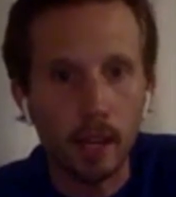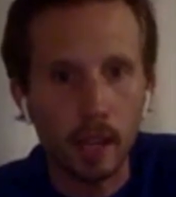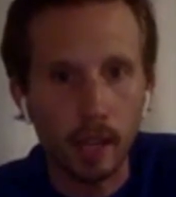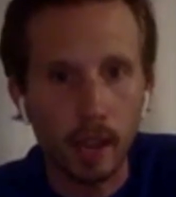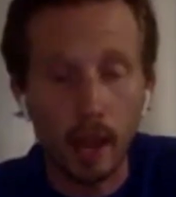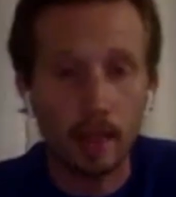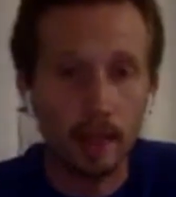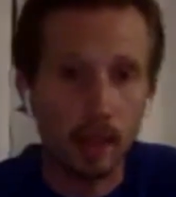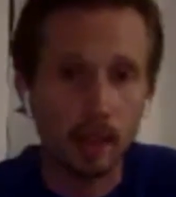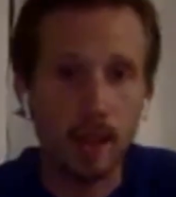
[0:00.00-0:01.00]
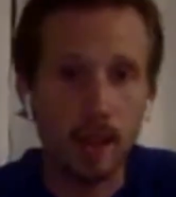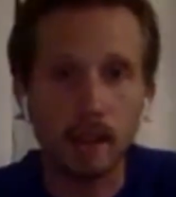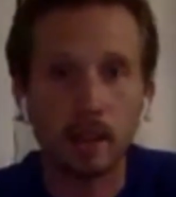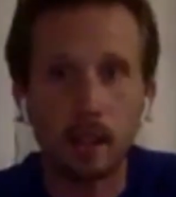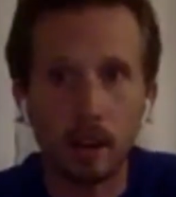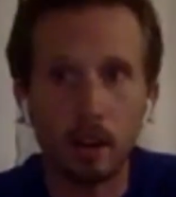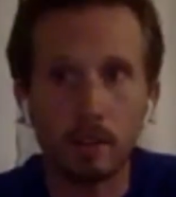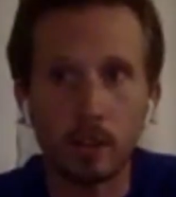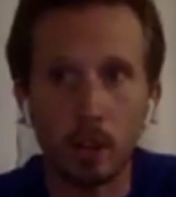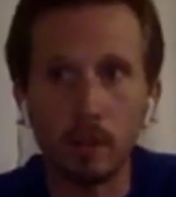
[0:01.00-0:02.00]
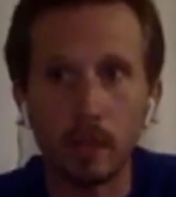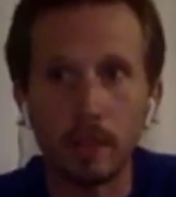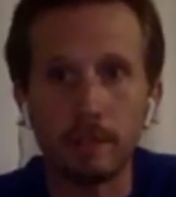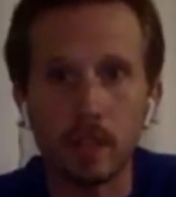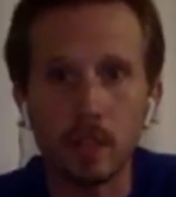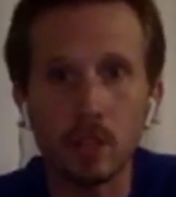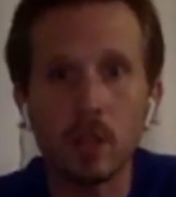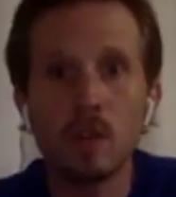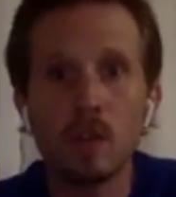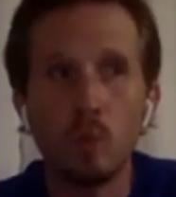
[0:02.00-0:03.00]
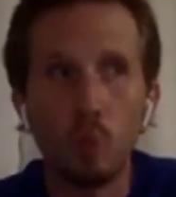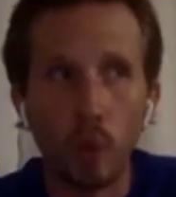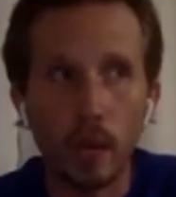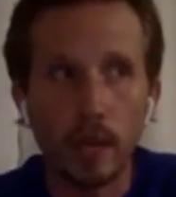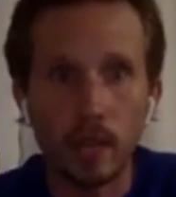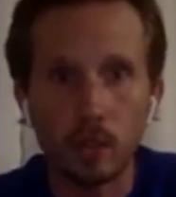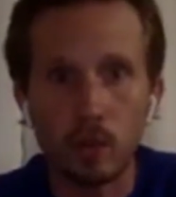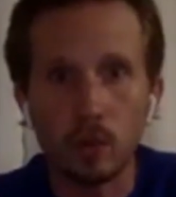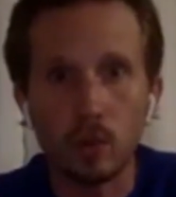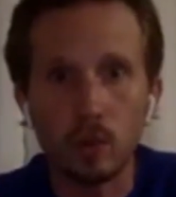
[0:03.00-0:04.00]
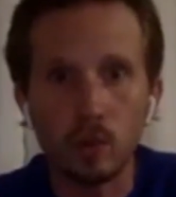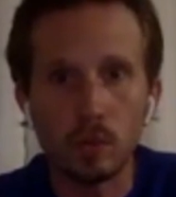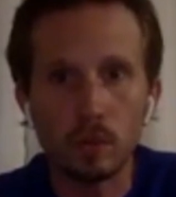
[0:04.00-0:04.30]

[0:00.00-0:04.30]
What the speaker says: Like, I think that their belief is we need to